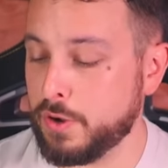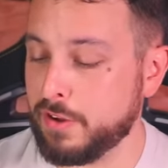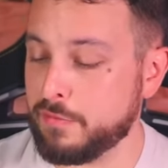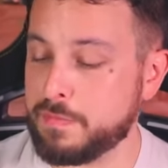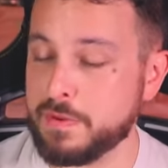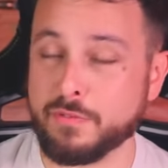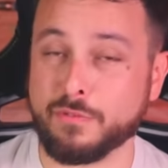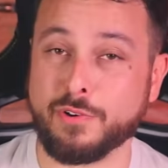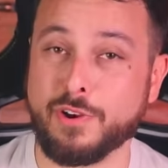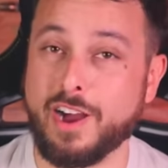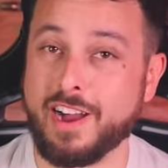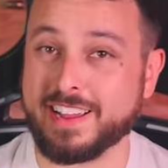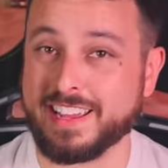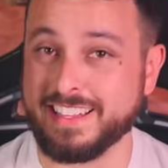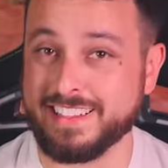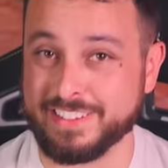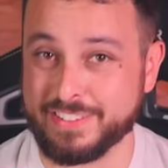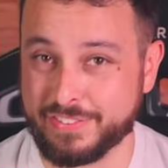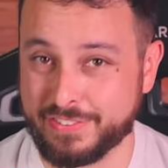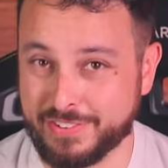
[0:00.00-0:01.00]
have been
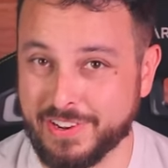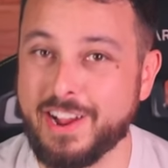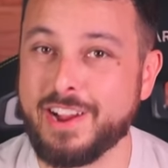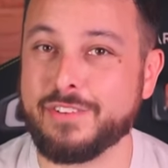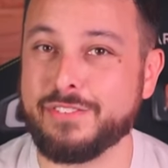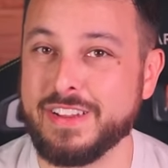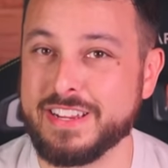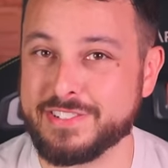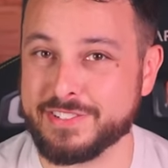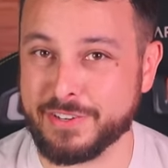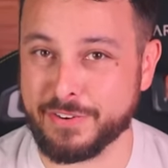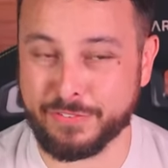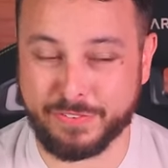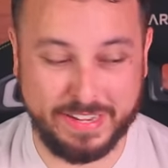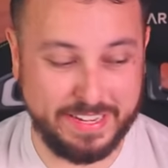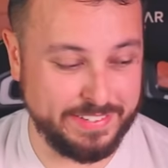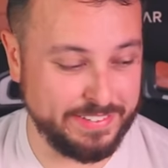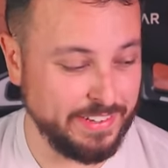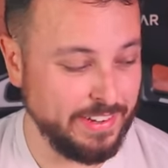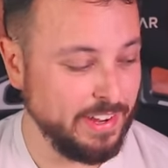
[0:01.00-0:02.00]
rocking the stock facial
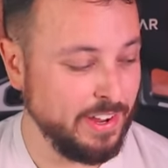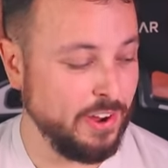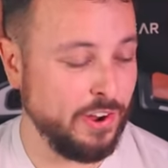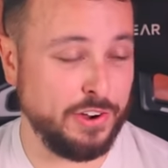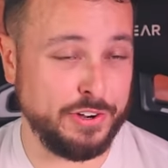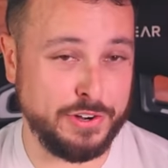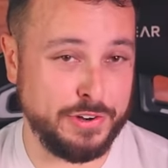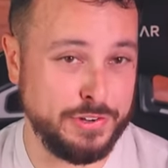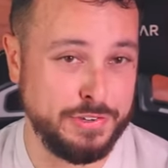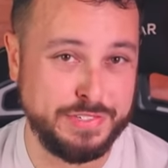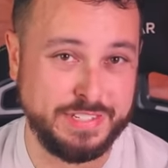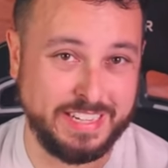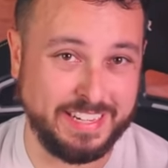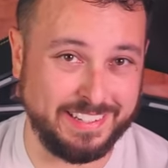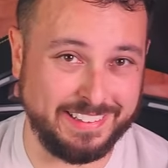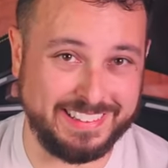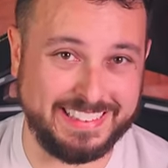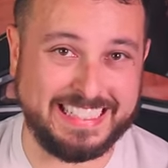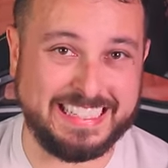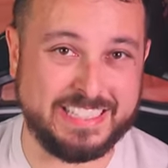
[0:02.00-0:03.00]
interface or you're using an
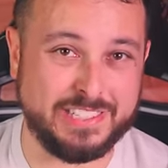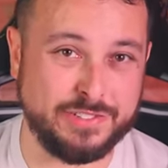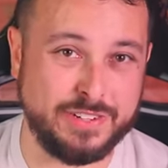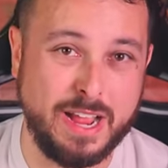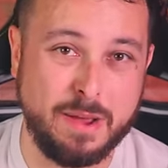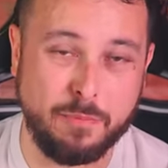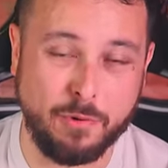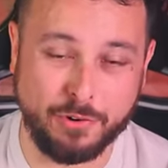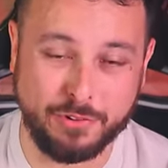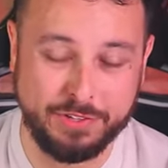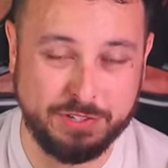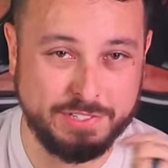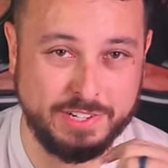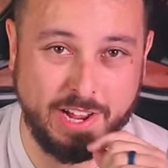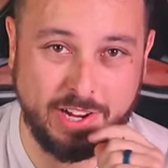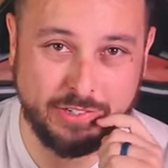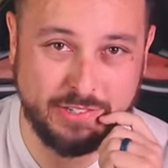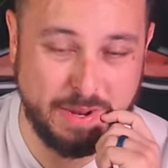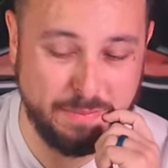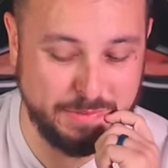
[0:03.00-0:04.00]
Elite strap or the
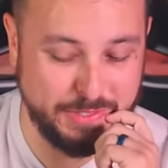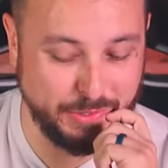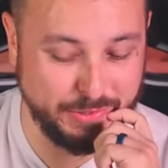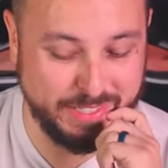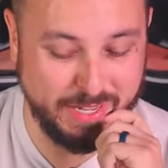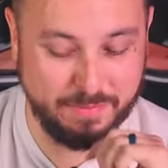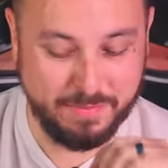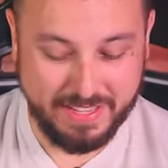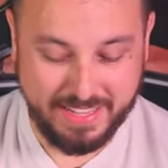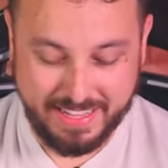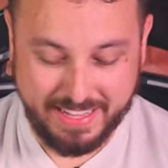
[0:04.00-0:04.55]
stock strap this whole time,